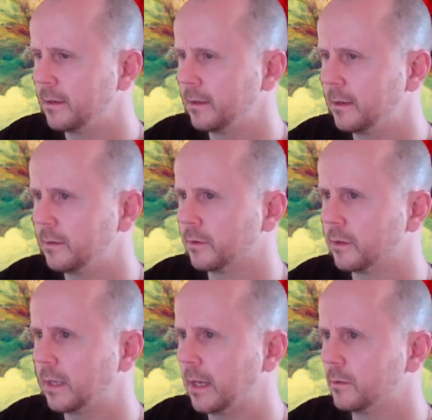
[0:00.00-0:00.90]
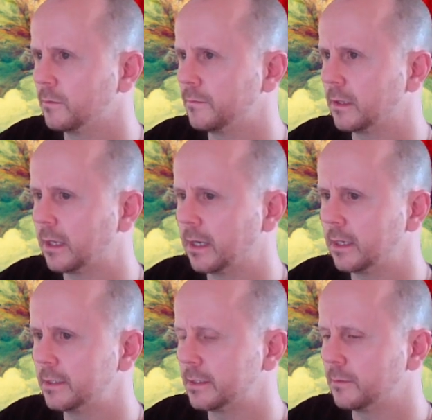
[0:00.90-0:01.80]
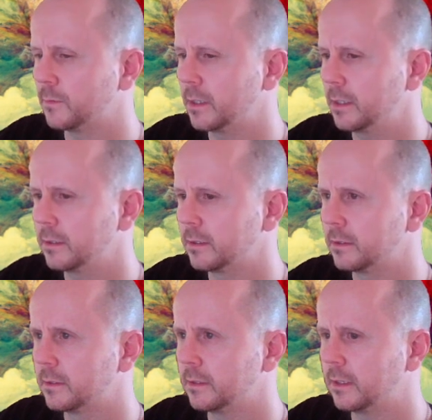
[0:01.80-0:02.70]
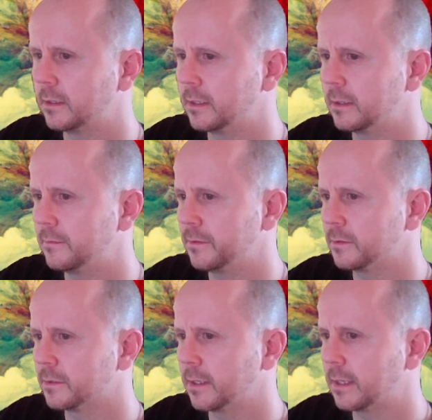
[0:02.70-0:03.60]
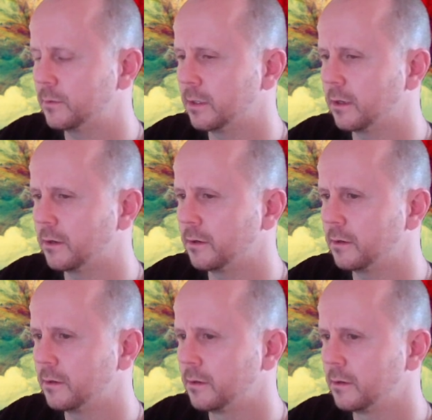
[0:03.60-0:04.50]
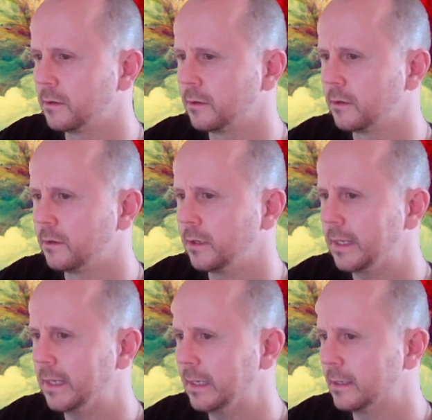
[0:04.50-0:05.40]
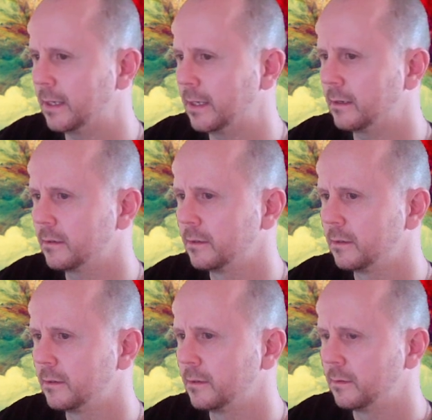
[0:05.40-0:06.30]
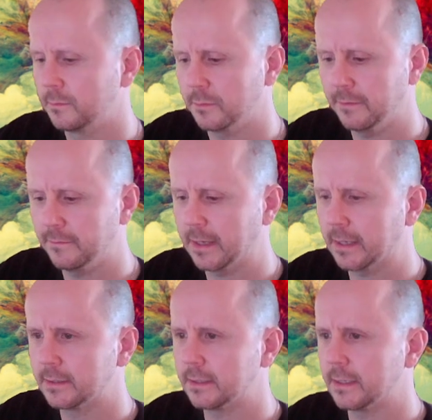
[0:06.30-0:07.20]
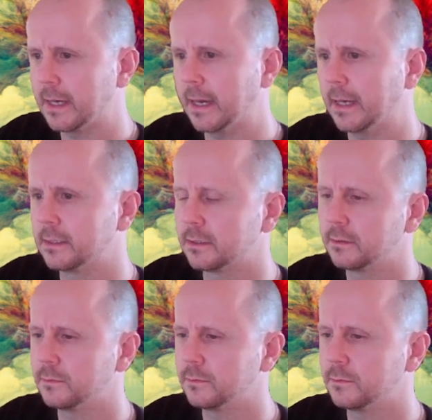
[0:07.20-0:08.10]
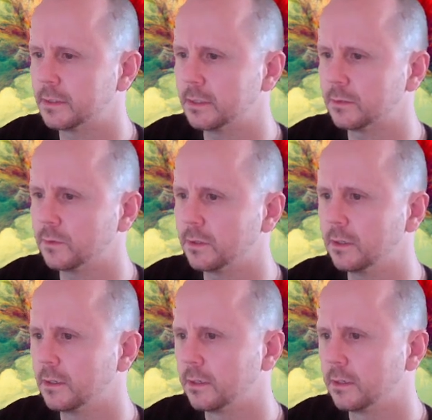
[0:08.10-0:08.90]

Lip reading: we've got L for large somewhere, and it feels like that would go here now. But if that's that, what's this word?